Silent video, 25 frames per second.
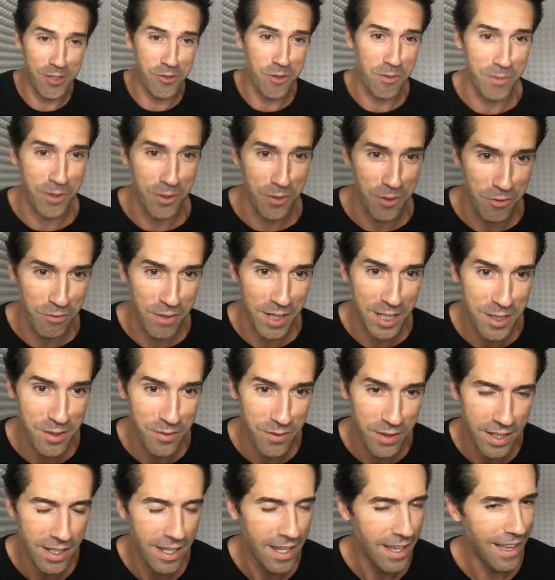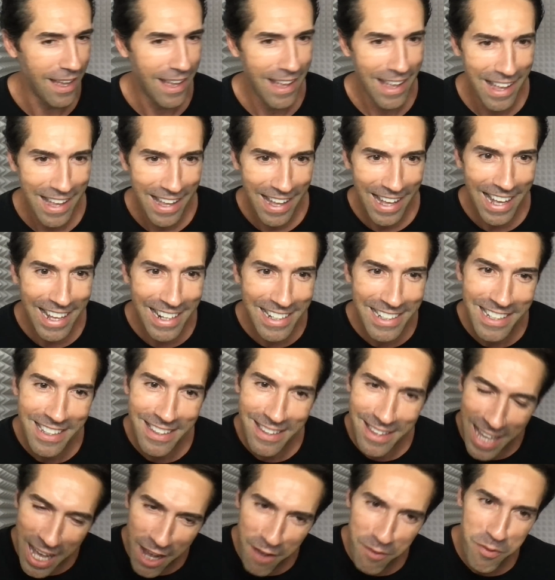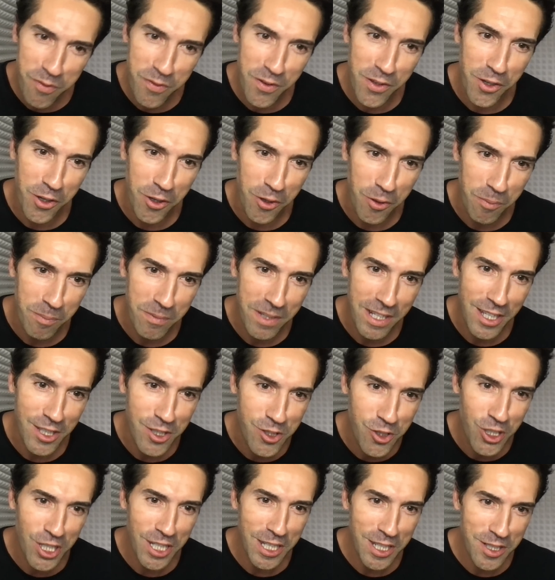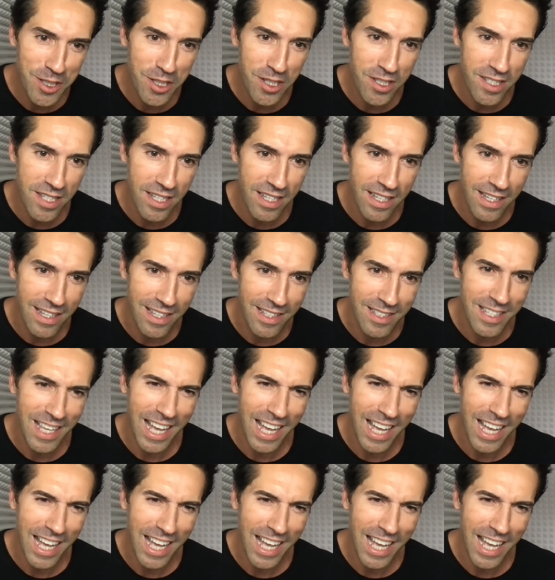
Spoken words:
him and all the rest of it. And that film, as cheesy as it is,